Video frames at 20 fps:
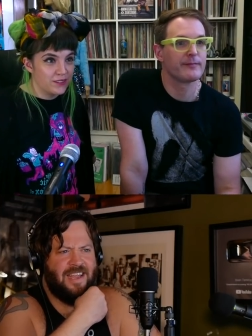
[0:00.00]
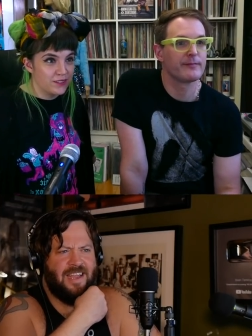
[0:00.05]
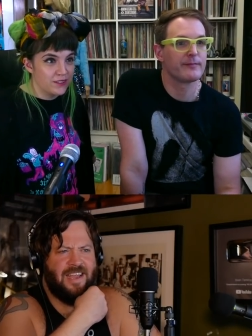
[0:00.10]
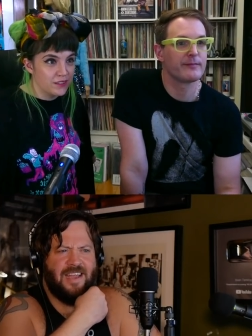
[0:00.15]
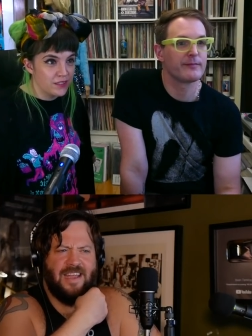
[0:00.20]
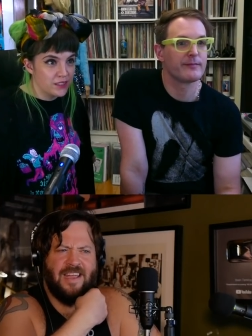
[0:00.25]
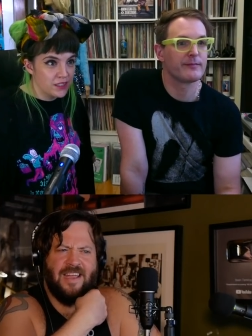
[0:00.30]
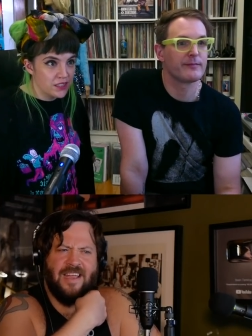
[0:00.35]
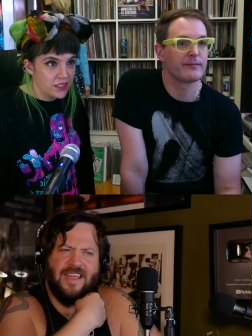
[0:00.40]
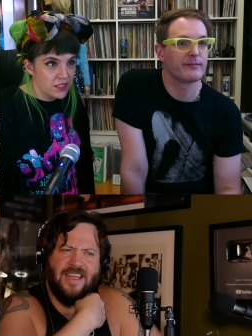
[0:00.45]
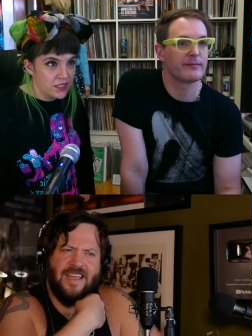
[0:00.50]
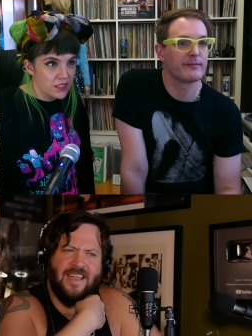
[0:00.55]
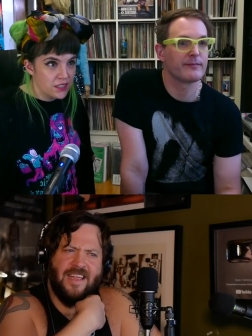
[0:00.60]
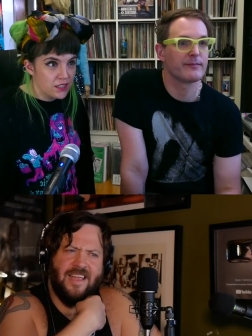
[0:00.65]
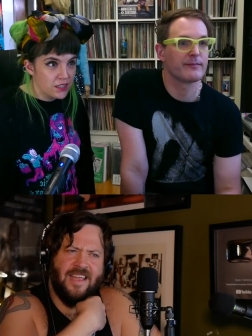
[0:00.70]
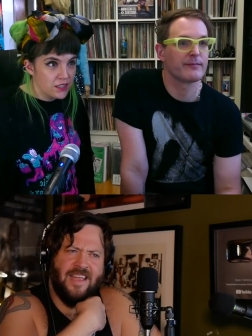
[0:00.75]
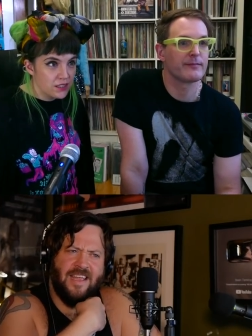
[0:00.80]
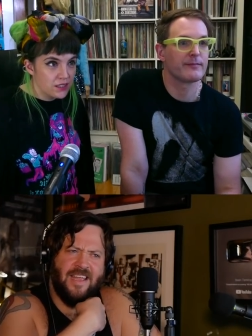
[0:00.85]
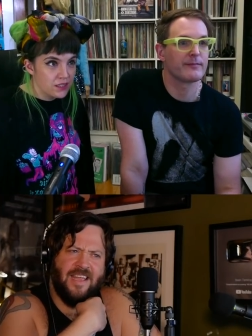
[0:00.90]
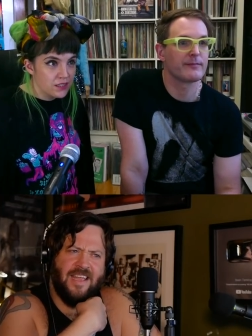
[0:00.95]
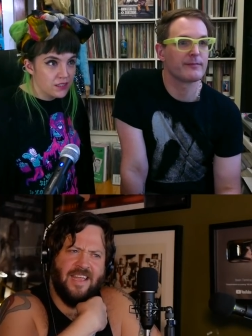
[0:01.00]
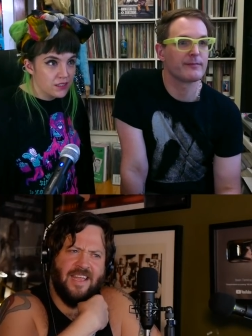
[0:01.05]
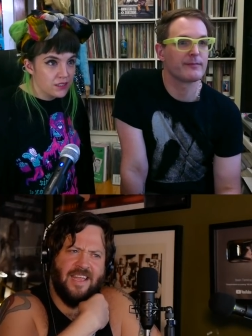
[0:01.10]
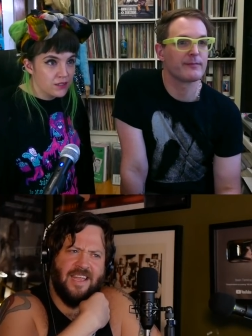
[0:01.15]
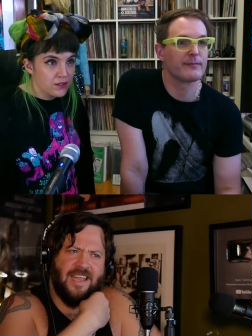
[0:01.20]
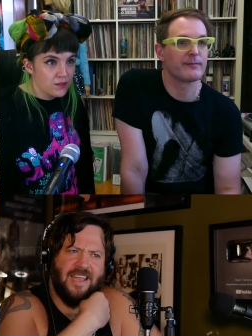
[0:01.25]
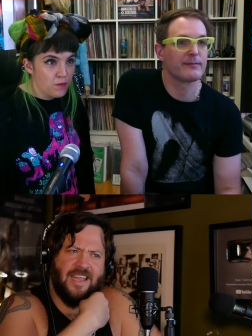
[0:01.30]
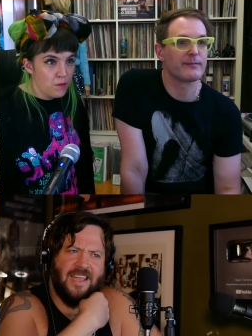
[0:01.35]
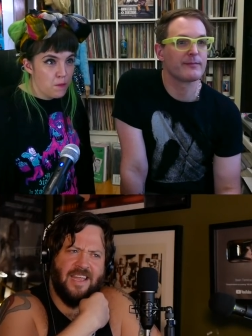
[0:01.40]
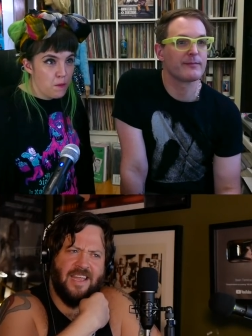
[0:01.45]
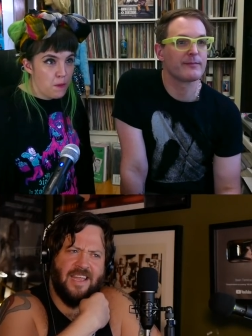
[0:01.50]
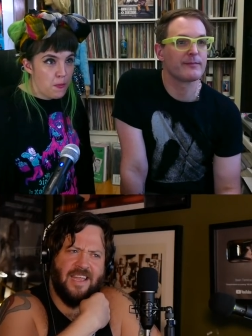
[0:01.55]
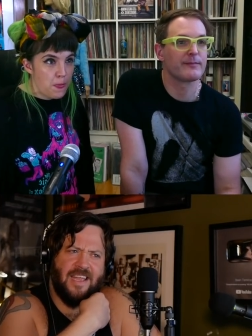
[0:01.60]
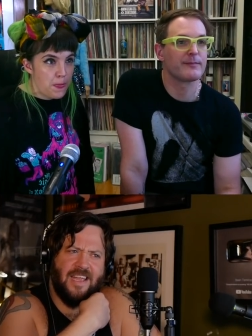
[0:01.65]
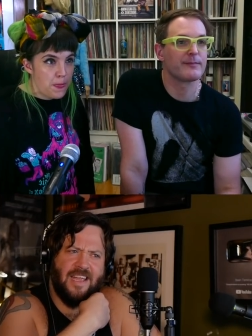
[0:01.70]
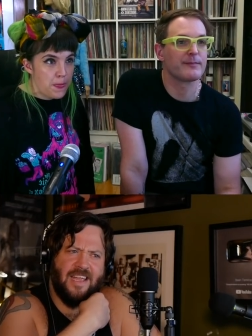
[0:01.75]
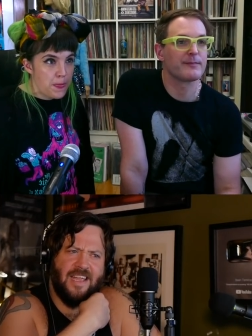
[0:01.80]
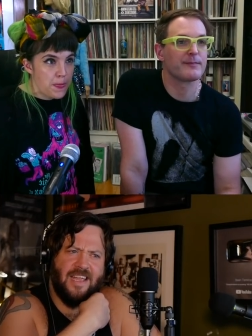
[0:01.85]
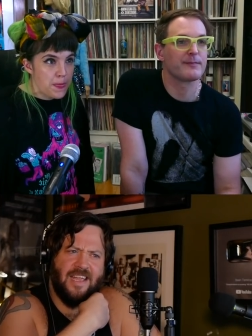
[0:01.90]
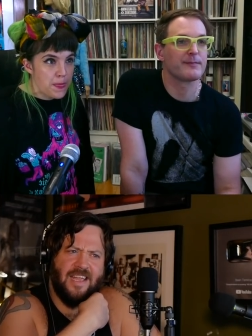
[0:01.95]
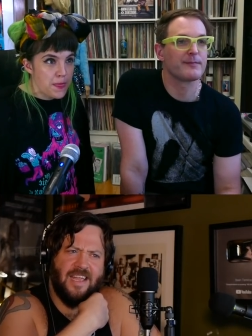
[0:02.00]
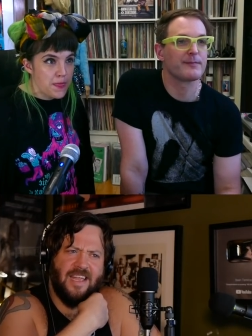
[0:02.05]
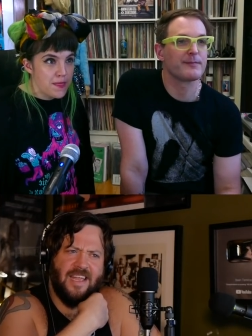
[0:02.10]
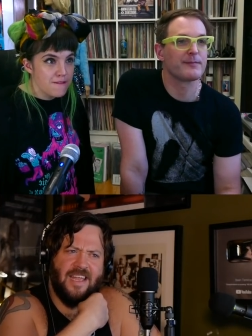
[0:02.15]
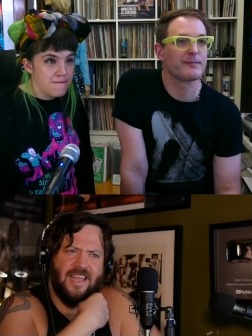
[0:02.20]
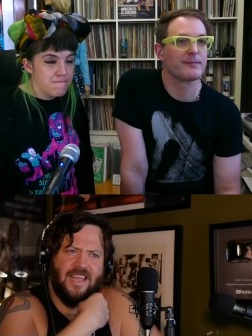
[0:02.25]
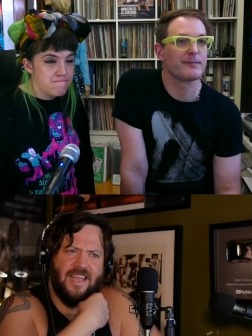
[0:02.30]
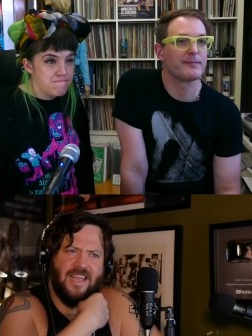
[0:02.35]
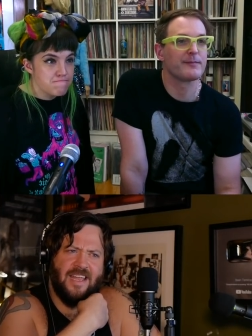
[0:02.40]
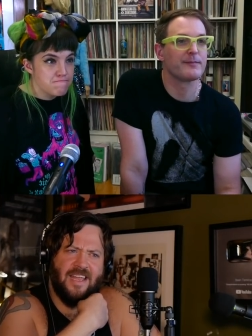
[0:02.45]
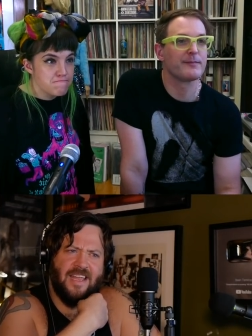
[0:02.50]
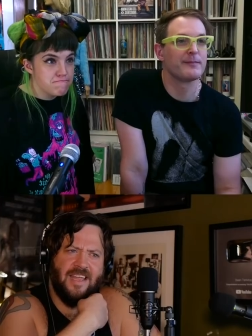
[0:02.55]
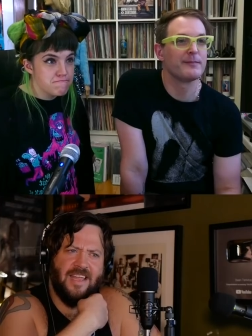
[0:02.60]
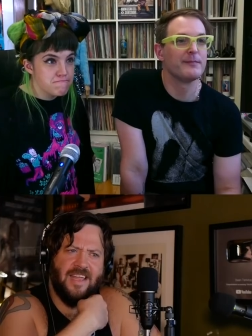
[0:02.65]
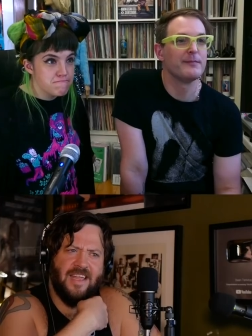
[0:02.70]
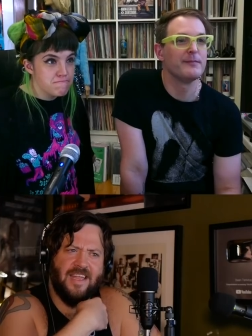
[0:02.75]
(no one is talking)